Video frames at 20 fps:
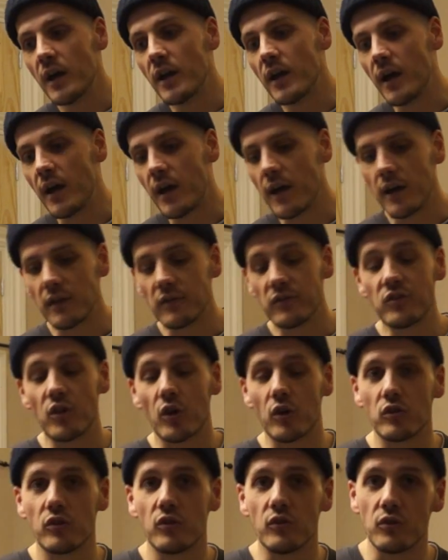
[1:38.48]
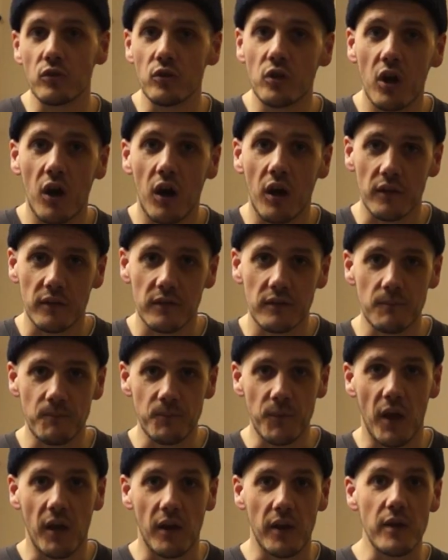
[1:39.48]
Stockton Cox.
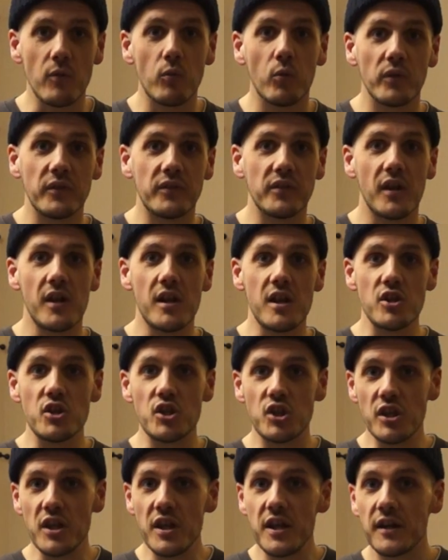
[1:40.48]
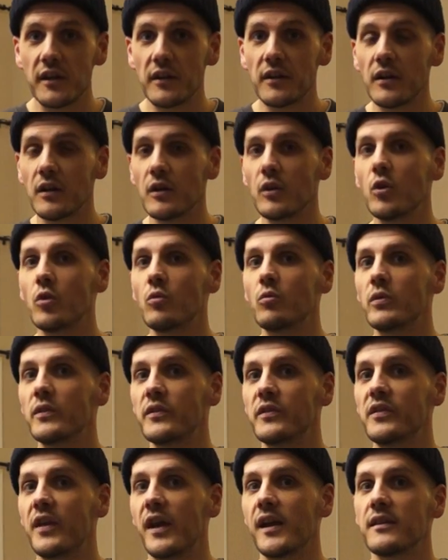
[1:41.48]
He was an engineer who was
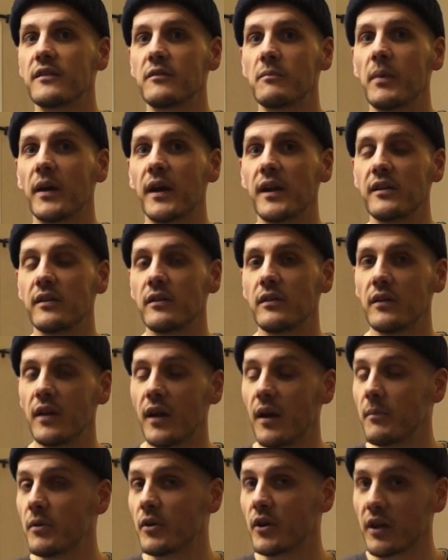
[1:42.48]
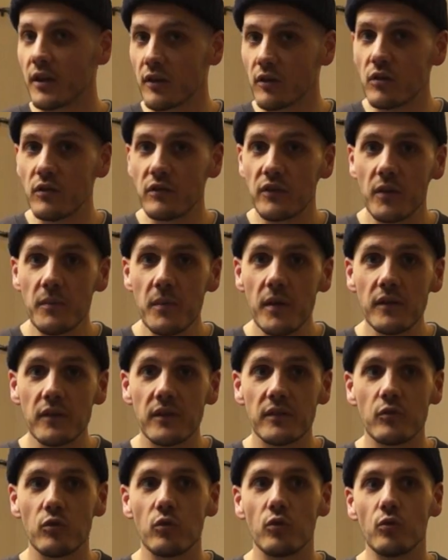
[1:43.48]
sent by the American
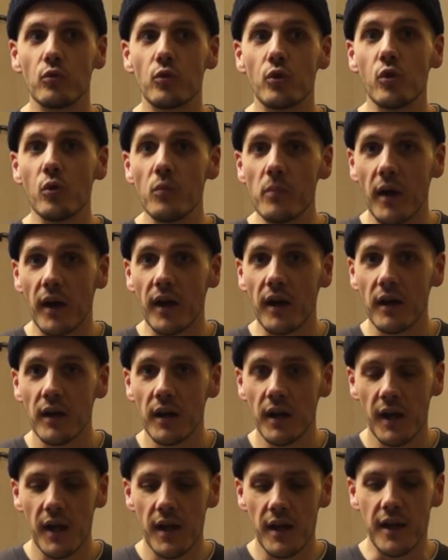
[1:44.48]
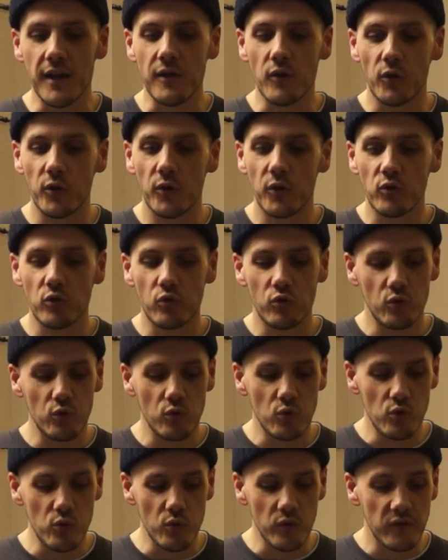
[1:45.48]
government to Cuba in order
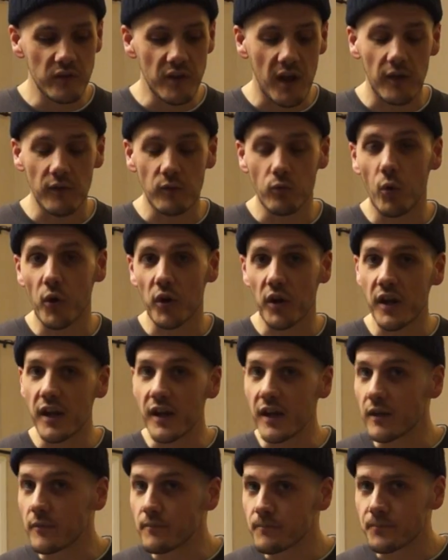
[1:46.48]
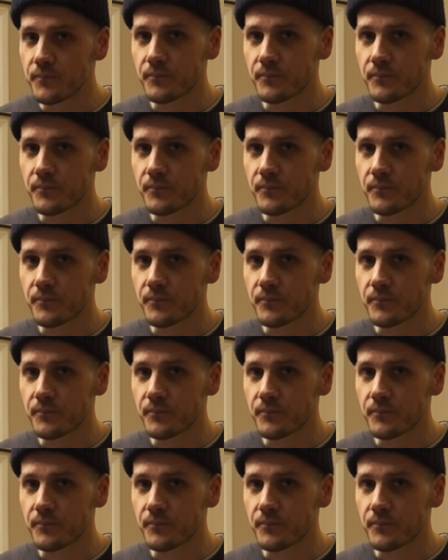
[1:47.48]
to start working